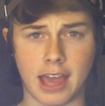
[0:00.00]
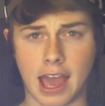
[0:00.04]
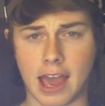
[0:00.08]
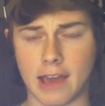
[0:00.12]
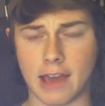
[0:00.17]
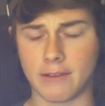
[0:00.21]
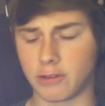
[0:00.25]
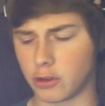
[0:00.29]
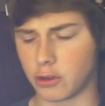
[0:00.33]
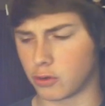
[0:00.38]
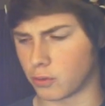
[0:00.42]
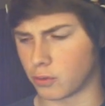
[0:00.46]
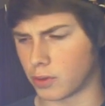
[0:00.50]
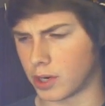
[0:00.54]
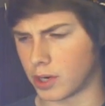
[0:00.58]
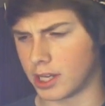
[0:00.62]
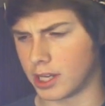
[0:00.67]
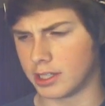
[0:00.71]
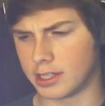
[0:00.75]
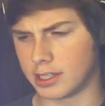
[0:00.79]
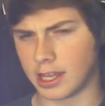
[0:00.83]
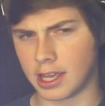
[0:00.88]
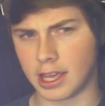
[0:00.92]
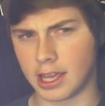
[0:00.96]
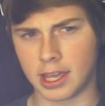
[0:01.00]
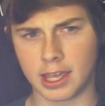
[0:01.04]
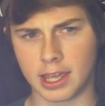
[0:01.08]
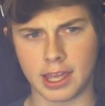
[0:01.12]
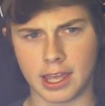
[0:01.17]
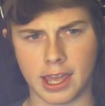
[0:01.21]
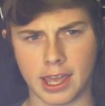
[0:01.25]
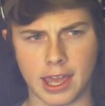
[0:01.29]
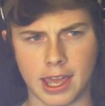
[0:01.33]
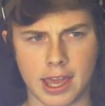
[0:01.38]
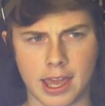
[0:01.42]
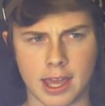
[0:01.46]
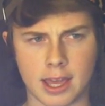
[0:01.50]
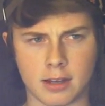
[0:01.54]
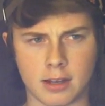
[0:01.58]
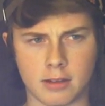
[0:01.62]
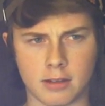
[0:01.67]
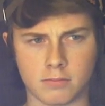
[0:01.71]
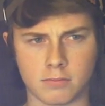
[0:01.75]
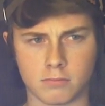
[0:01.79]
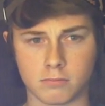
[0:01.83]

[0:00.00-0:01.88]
have a great day, and